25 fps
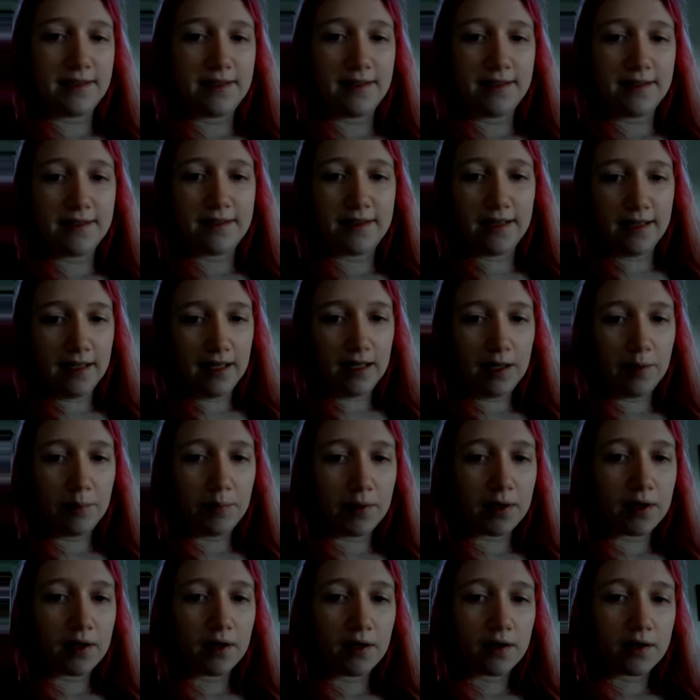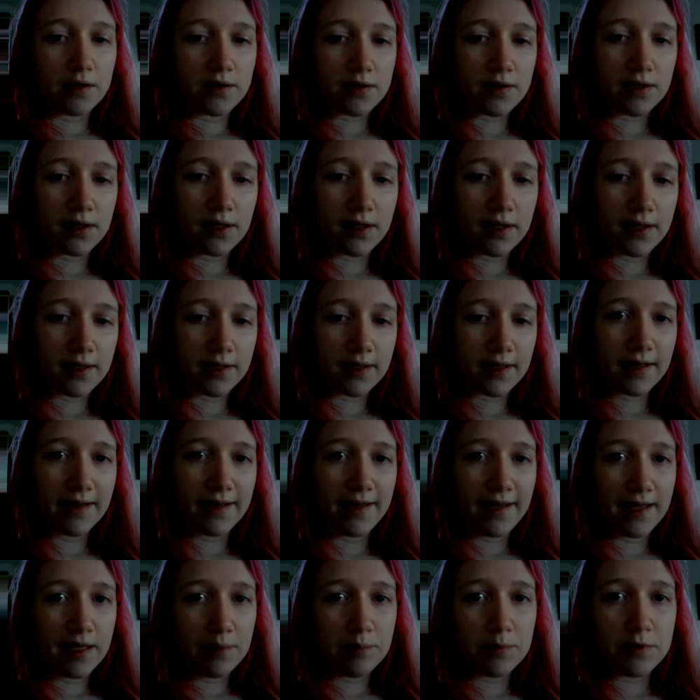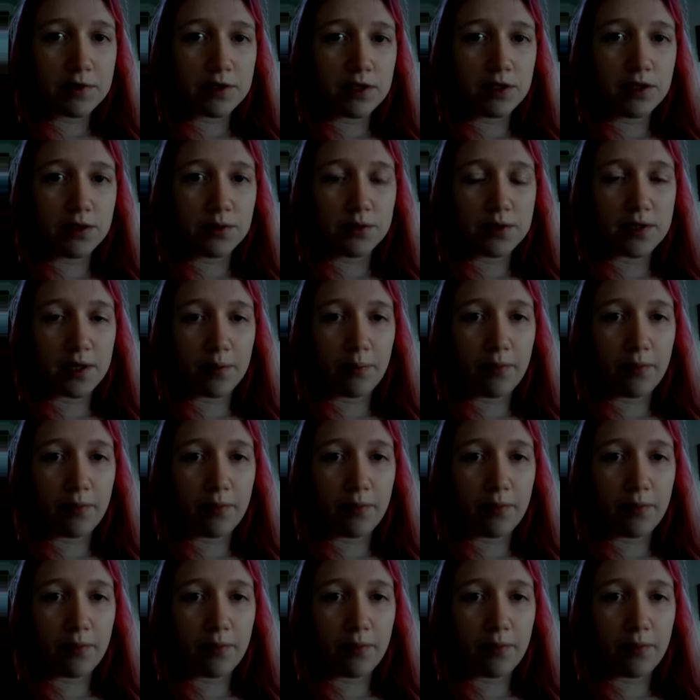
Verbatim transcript: it claims to do something that it doesn't.